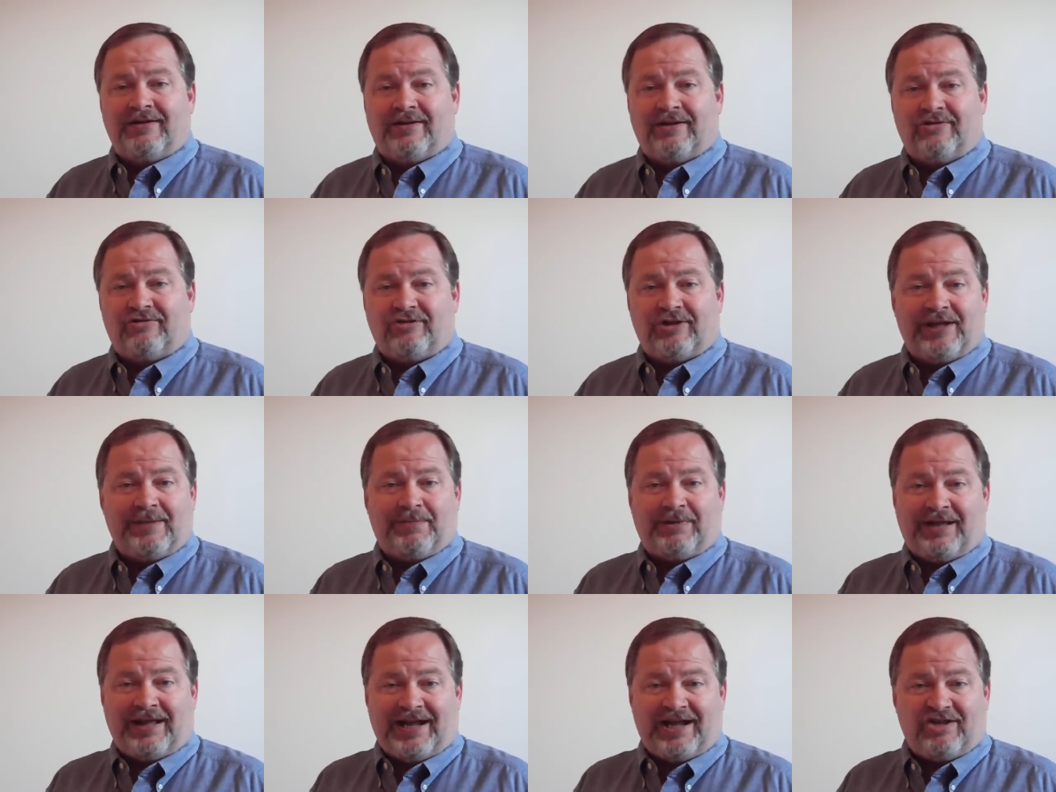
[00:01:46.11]
let's
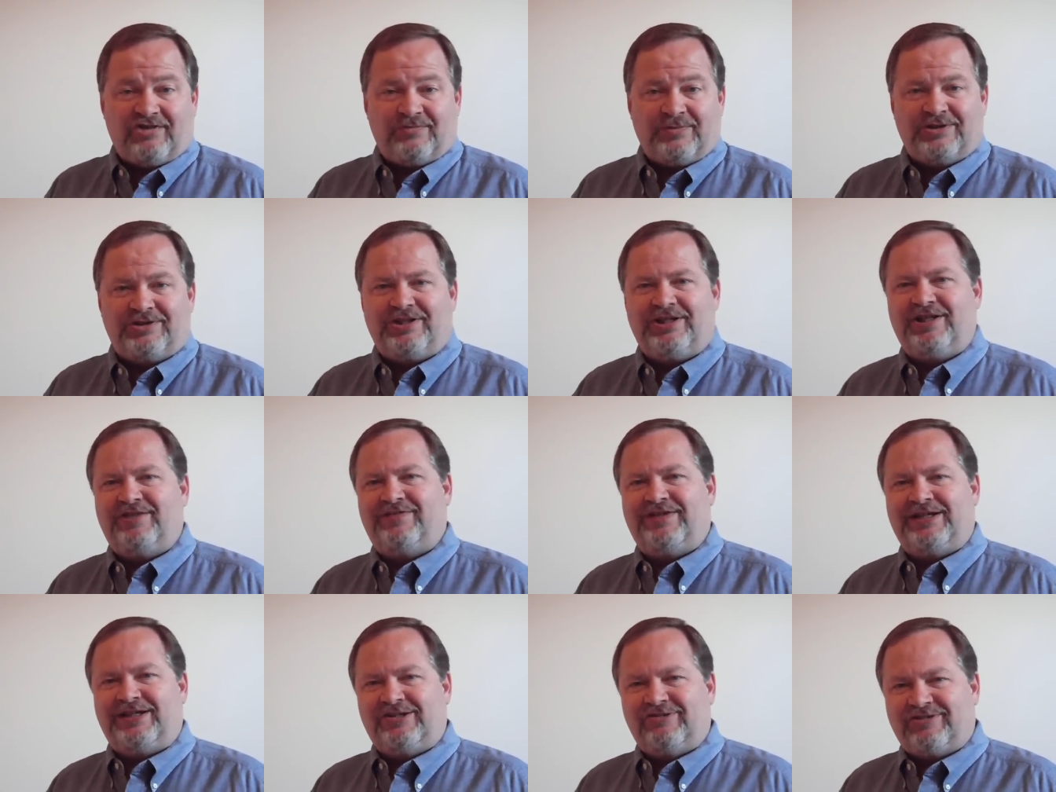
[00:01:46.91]
say, plasma
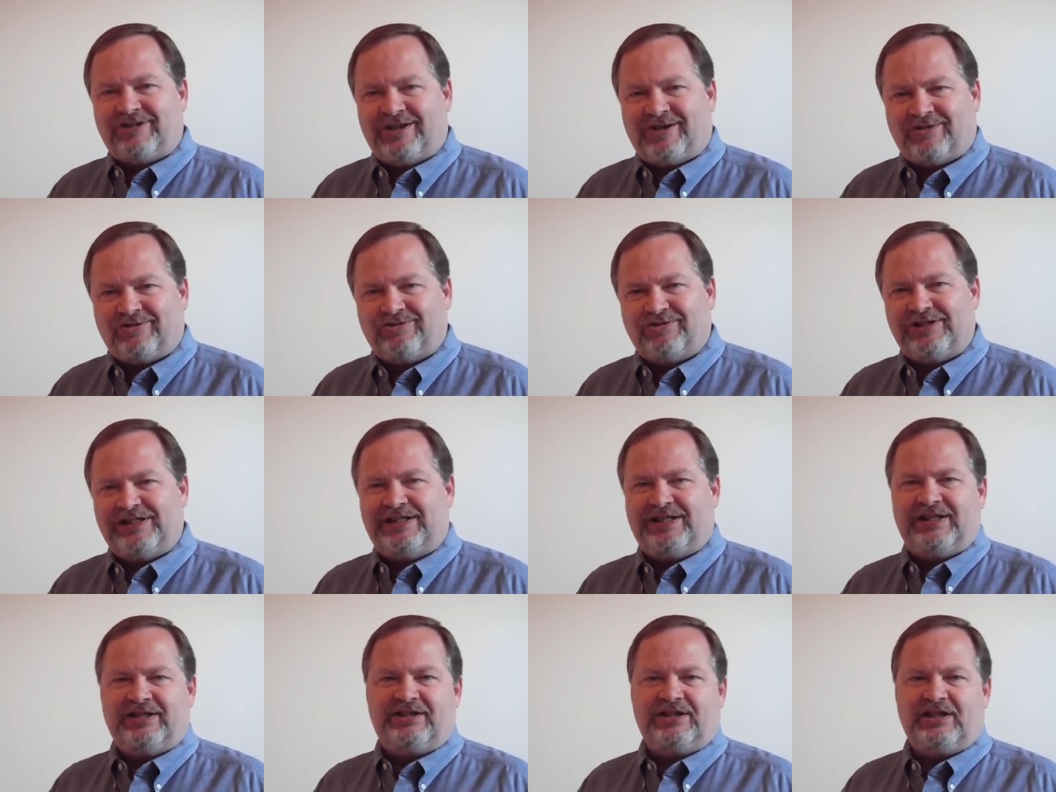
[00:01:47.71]
TVs to
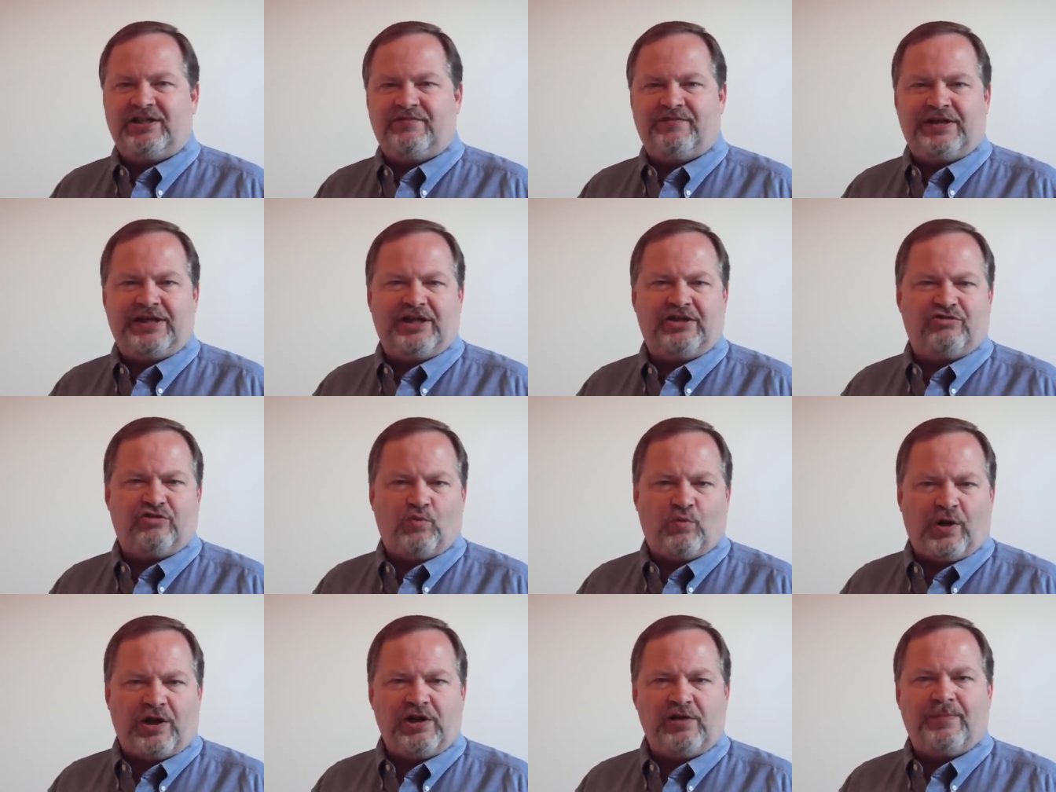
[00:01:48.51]
LCD TVs
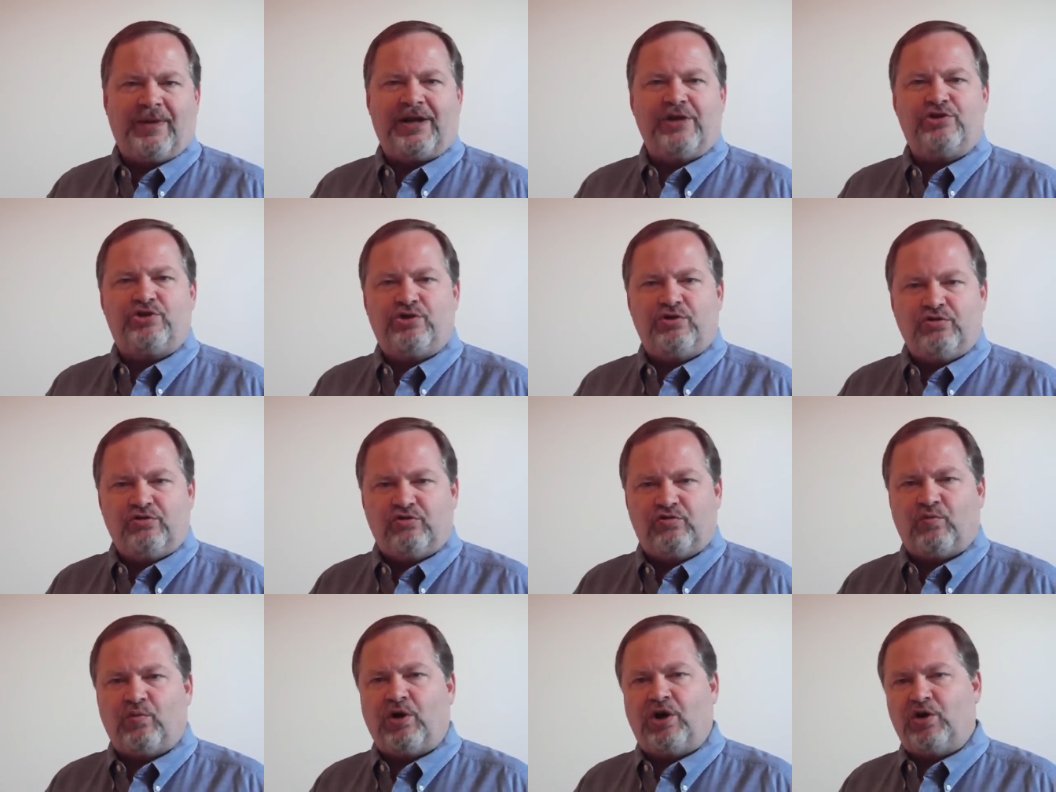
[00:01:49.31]
and why you might
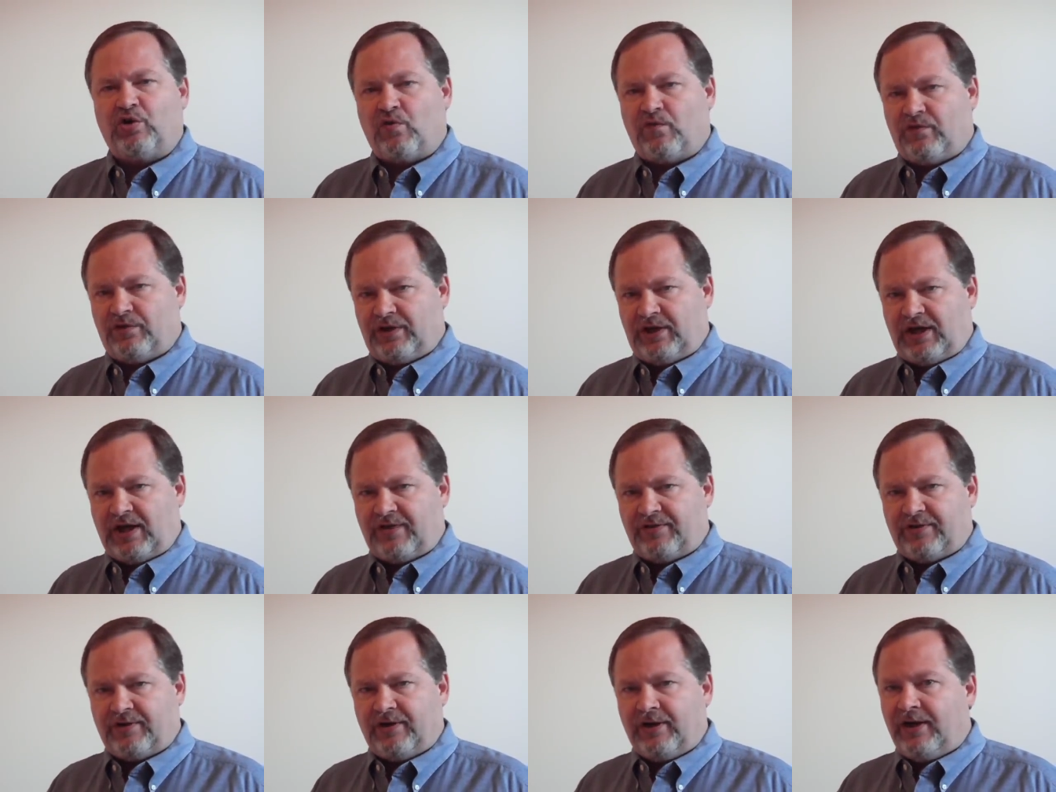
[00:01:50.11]
choose one over the
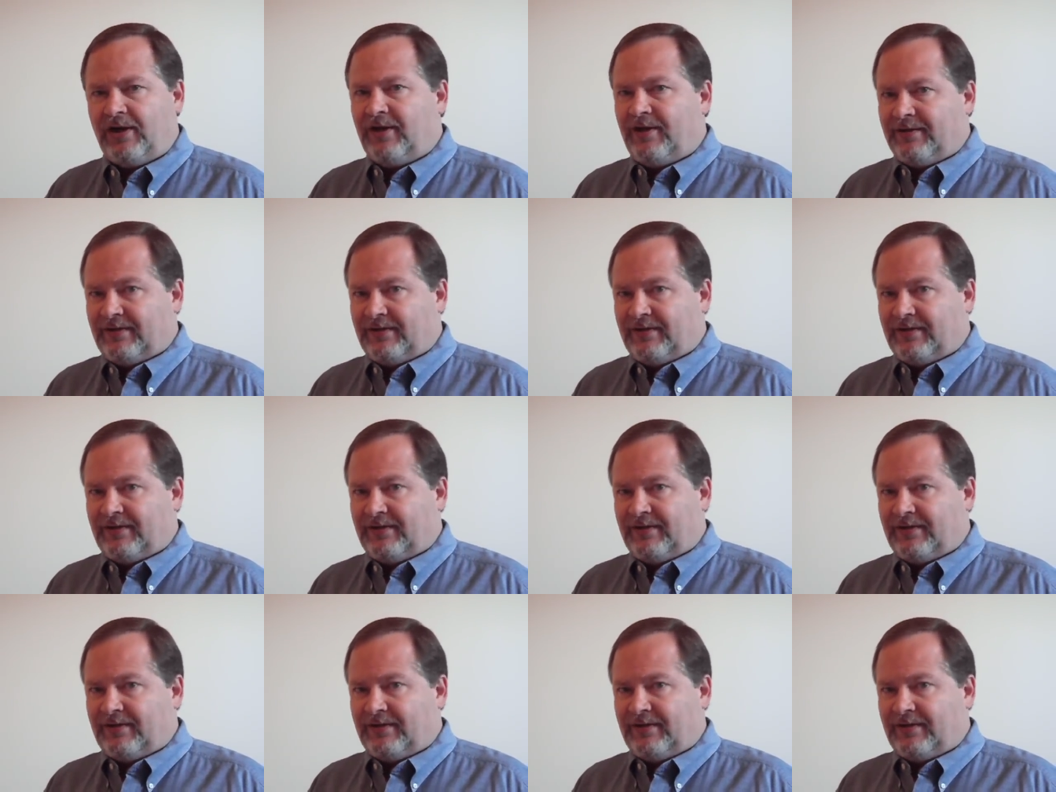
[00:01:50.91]
other.